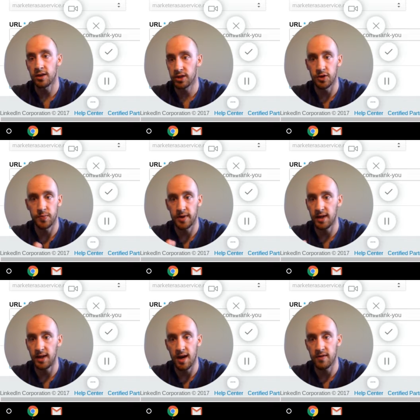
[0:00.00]
on your
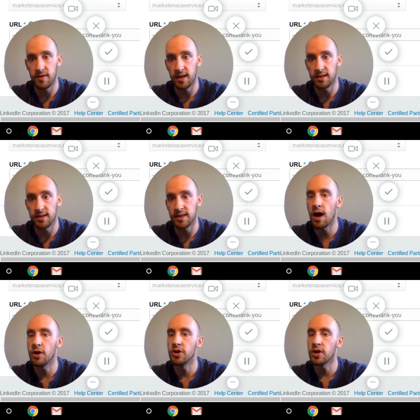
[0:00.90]
PDF and exits
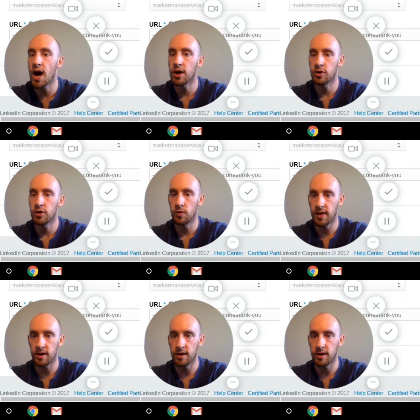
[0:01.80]
out, you're not going to record
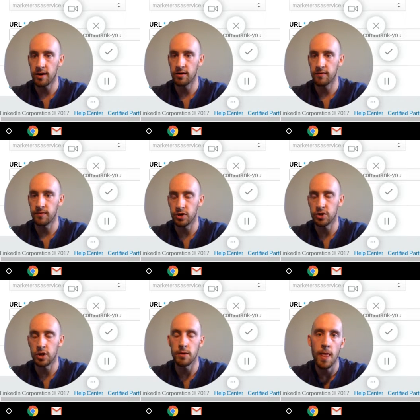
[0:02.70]
that
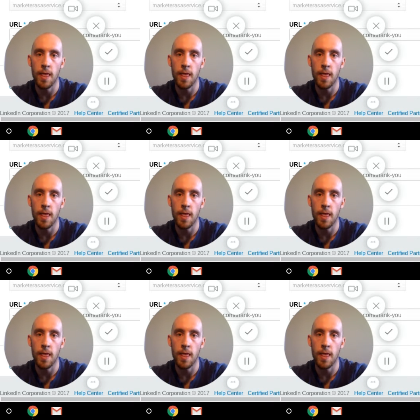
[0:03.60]
conversion.